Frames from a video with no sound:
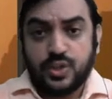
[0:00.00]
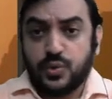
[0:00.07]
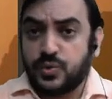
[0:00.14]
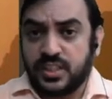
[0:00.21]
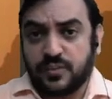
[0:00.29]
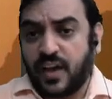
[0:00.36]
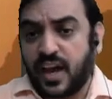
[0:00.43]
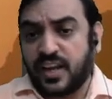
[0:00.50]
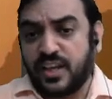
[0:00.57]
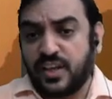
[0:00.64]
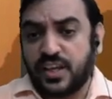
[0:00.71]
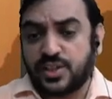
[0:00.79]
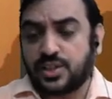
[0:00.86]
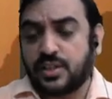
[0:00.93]
using
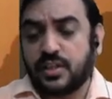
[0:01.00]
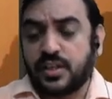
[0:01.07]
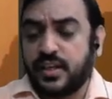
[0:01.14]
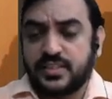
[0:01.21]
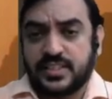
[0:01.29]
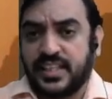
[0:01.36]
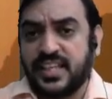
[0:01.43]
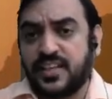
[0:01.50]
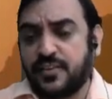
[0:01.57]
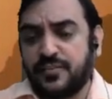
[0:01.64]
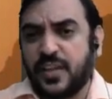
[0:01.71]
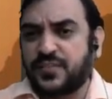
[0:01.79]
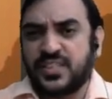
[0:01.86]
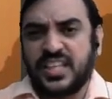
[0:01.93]
valuation, that is
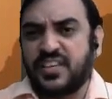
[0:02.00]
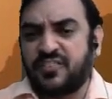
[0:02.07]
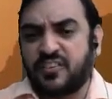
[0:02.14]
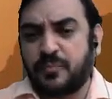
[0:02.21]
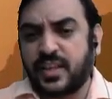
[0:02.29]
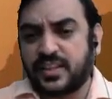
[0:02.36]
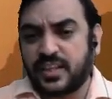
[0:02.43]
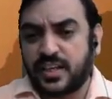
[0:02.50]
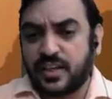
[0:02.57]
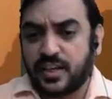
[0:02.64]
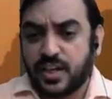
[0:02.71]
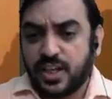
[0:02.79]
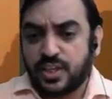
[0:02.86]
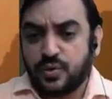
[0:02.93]
FCFF
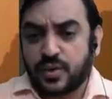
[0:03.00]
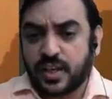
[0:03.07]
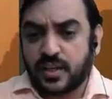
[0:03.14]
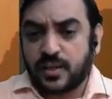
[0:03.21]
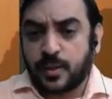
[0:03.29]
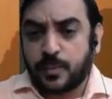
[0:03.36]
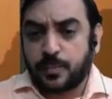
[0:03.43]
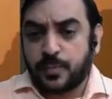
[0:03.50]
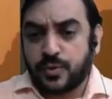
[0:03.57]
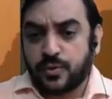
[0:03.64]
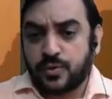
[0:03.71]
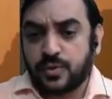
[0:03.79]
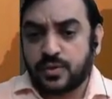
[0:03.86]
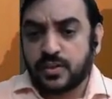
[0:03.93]
method, you can
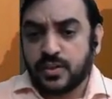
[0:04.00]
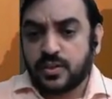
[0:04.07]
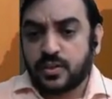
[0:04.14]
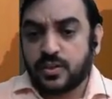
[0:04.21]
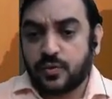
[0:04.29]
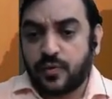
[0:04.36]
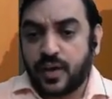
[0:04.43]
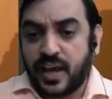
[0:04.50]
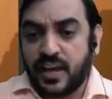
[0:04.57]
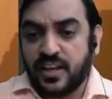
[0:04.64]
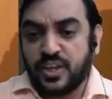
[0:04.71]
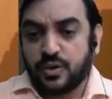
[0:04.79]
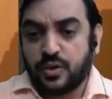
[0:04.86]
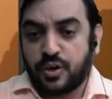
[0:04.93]
compute the
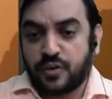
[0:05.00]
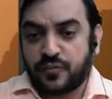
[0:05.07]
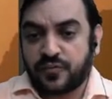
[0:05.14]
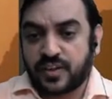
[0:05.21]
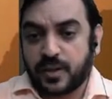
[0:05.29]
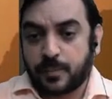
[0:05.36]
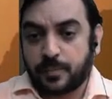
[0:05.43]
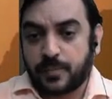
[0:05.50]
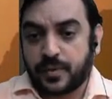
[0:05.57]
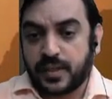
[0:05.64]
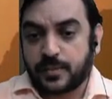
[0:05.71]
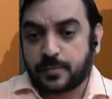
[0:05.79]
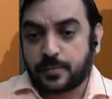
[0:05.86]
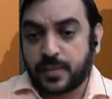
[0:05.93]
value of
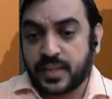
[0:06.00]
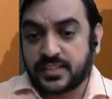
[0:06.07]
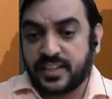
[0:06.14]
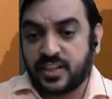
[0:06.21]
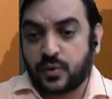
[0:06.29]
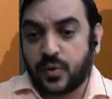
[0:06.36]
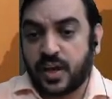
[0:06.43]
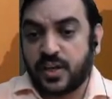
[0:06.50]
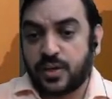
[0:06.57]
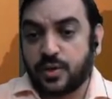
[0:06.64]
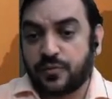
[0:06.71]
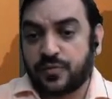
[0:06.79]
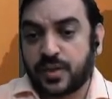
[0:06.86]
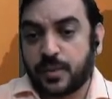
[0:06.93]
company, present value
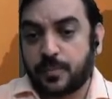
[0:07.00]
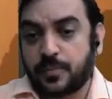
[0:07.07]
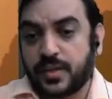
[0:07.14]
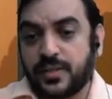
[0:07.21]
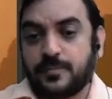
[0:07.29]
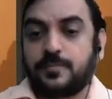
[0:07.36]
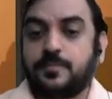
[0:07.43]
of company.